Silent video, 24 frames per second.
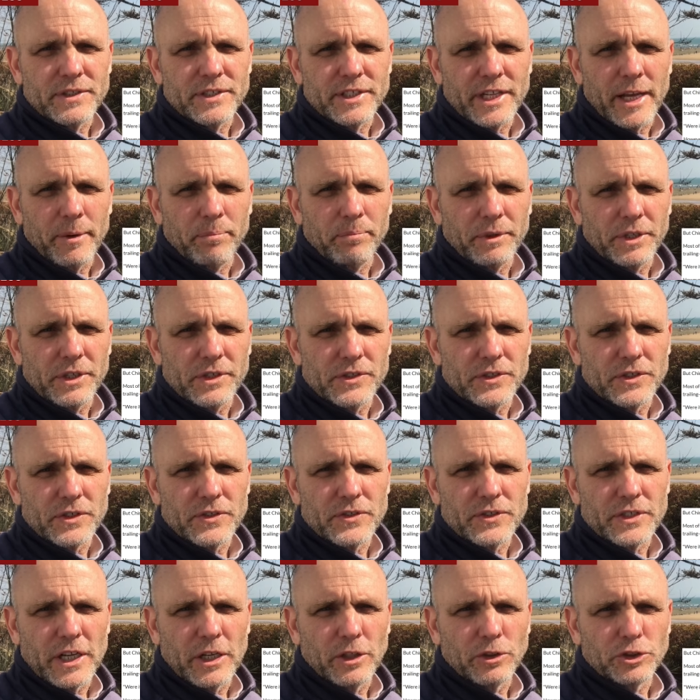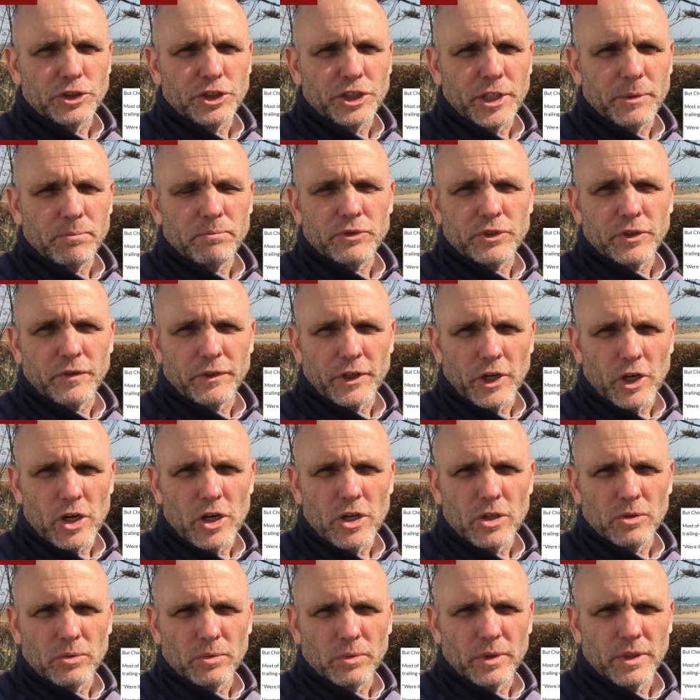step is to sell chips of their
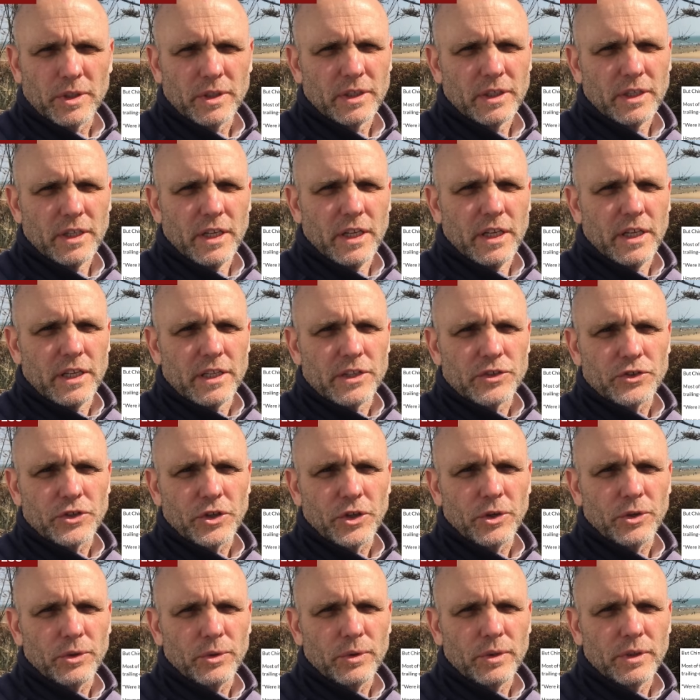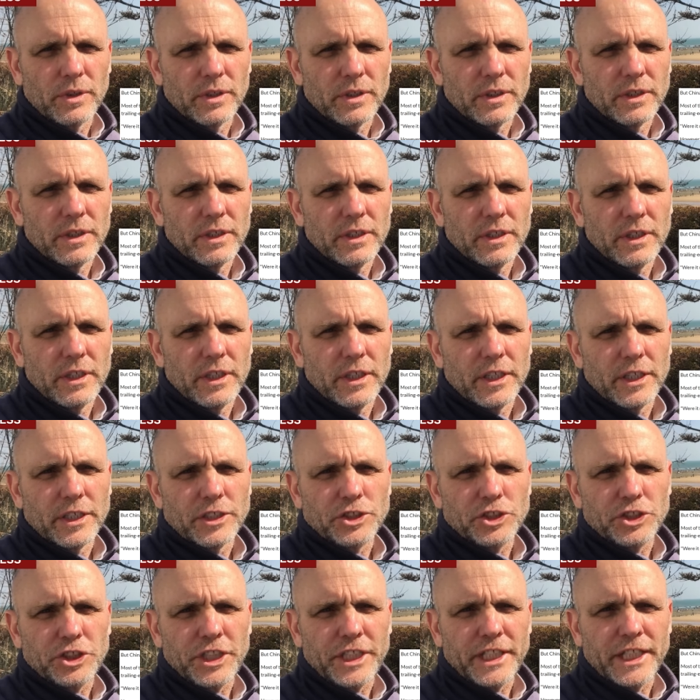own. So
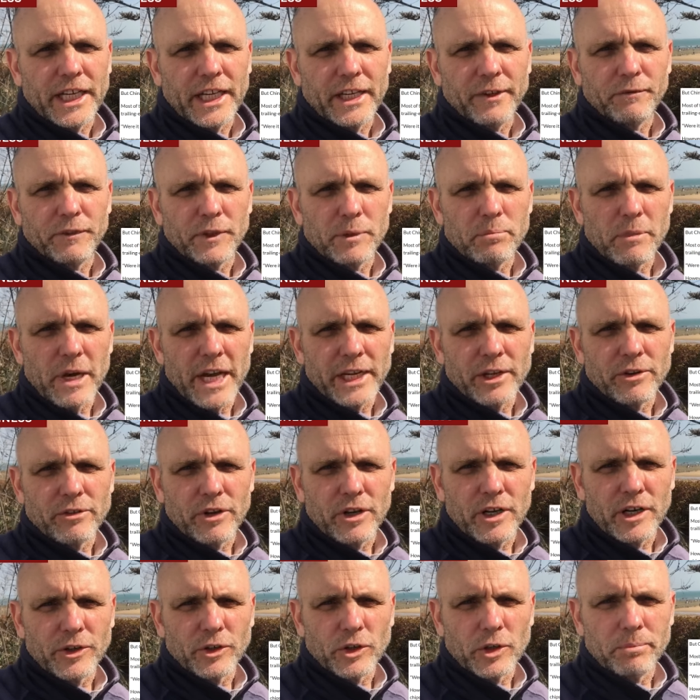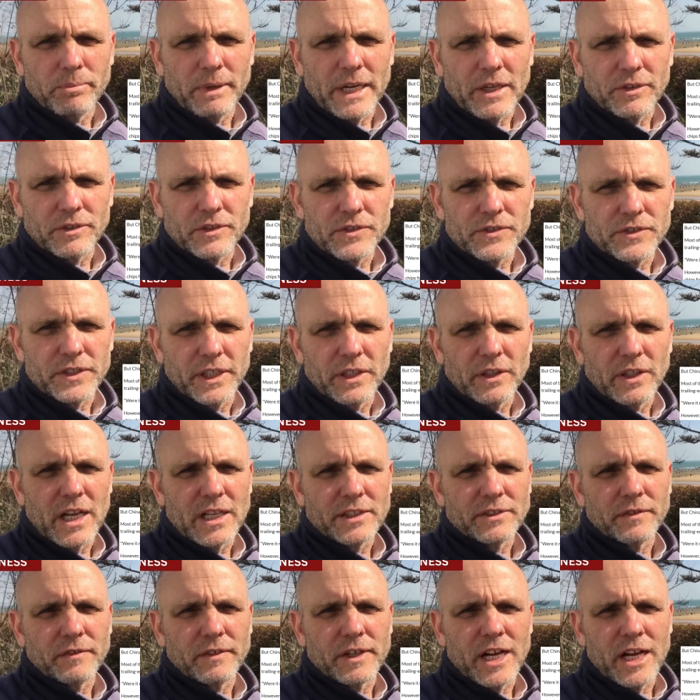GF and Micron are about to see
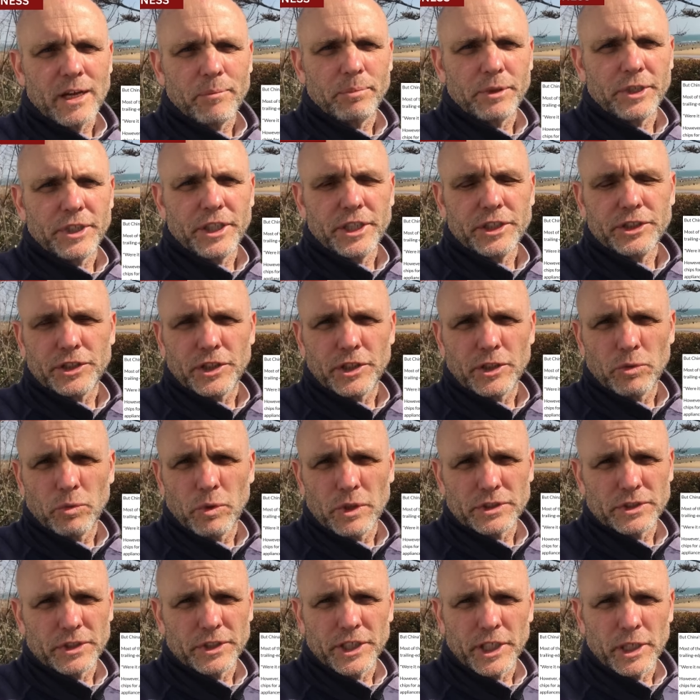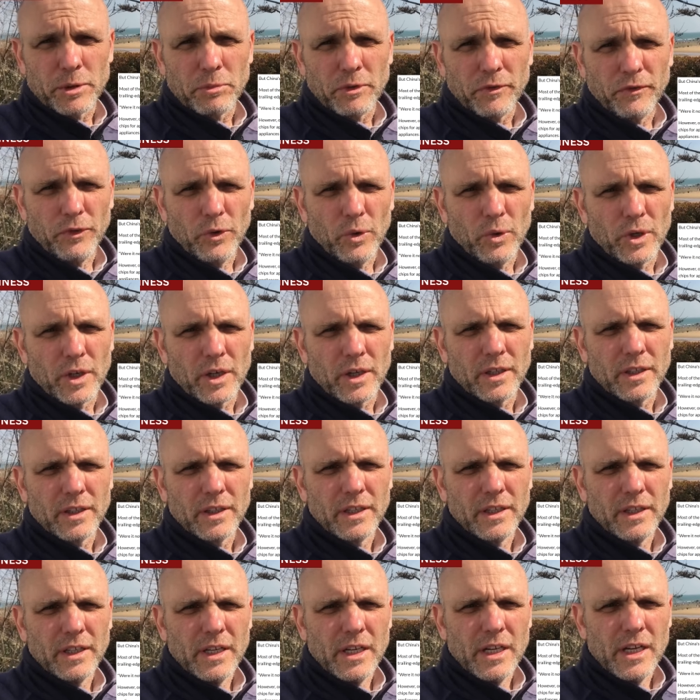lots of competition that wasn't there before.
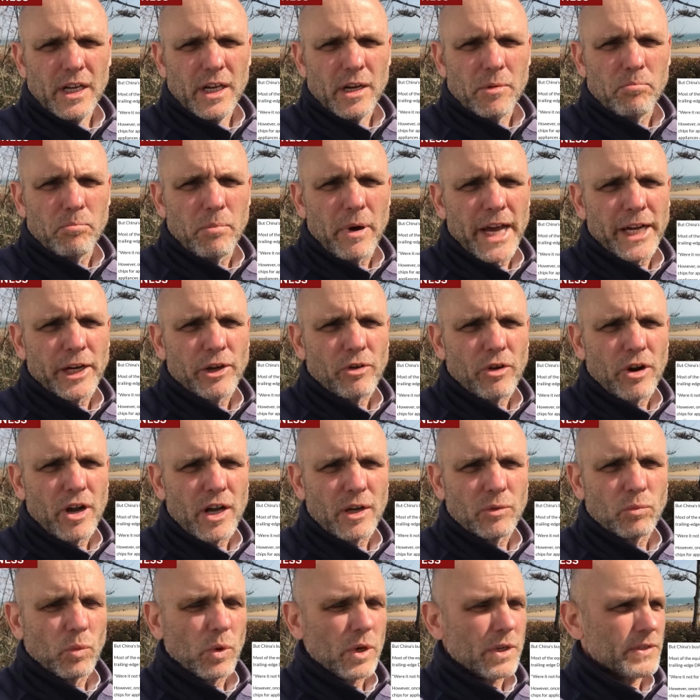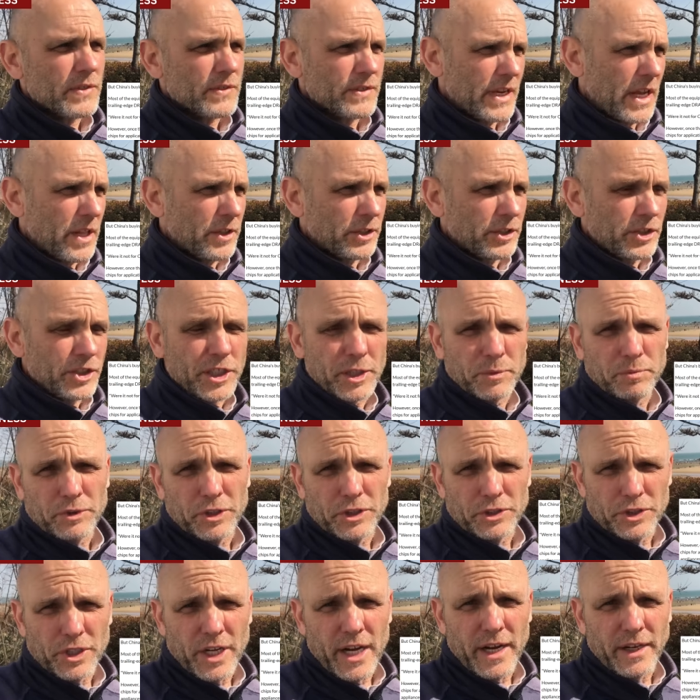Micron was selling chips
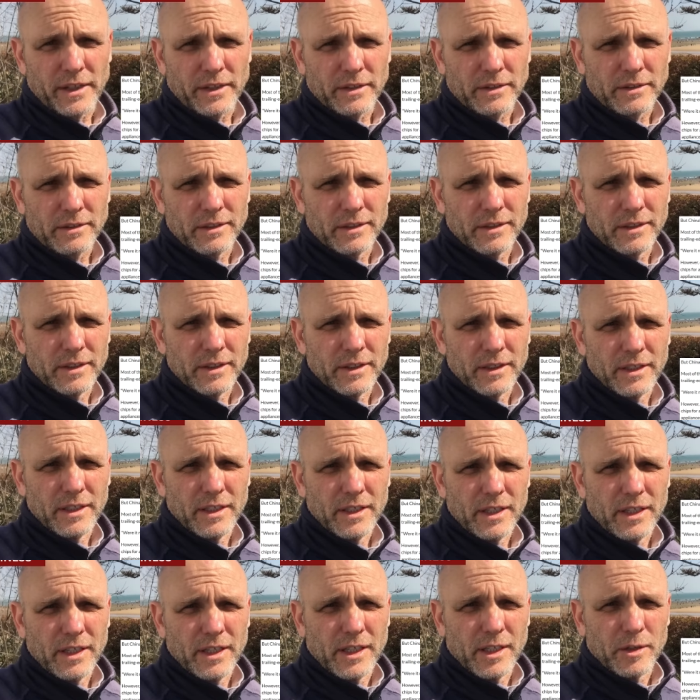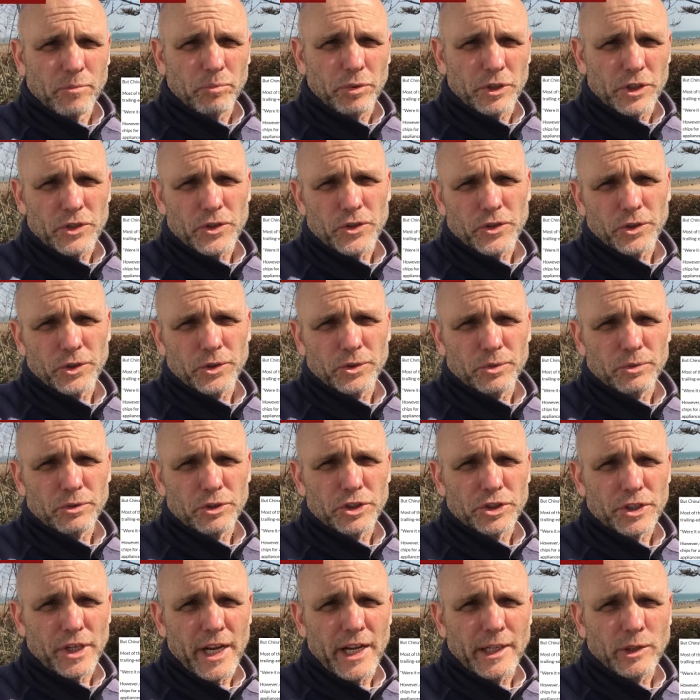to China, but soon
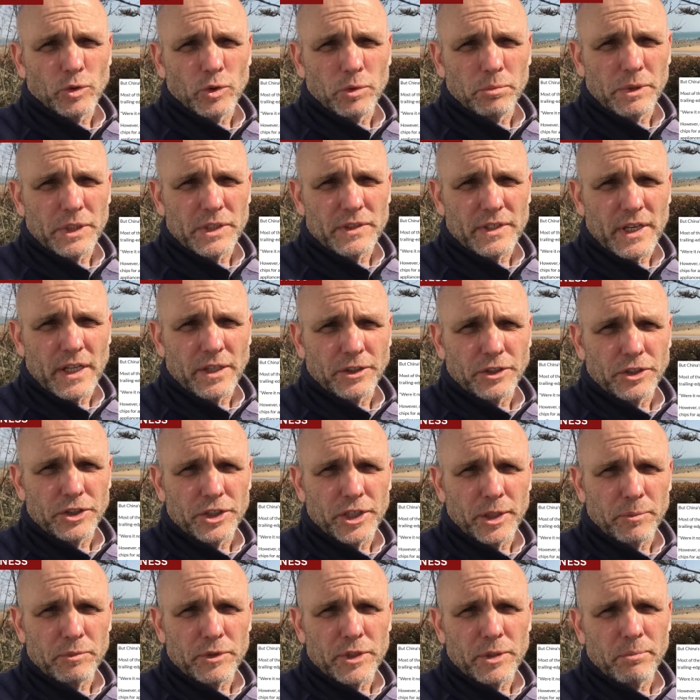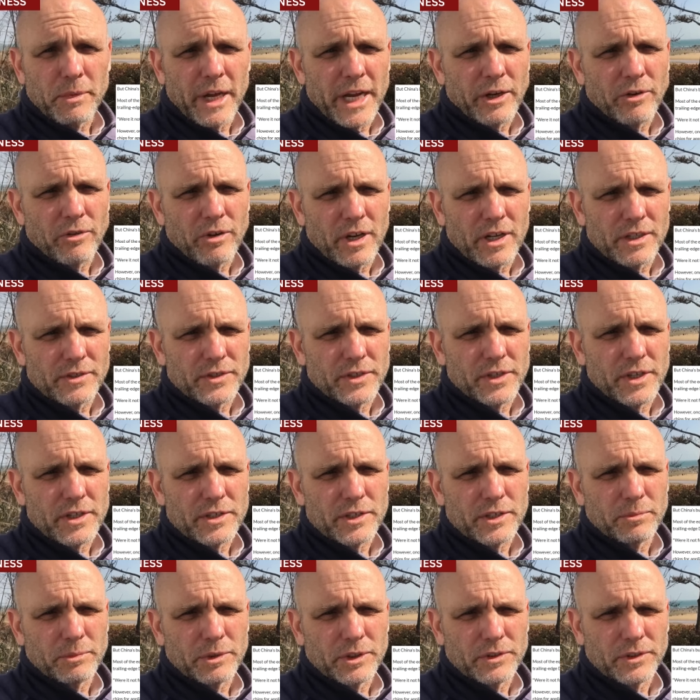China will be selling chips to Micron's
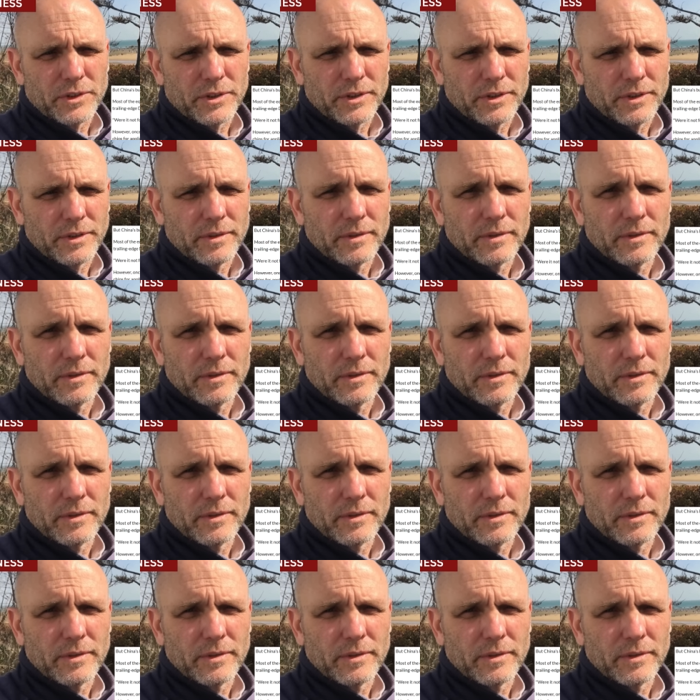customers.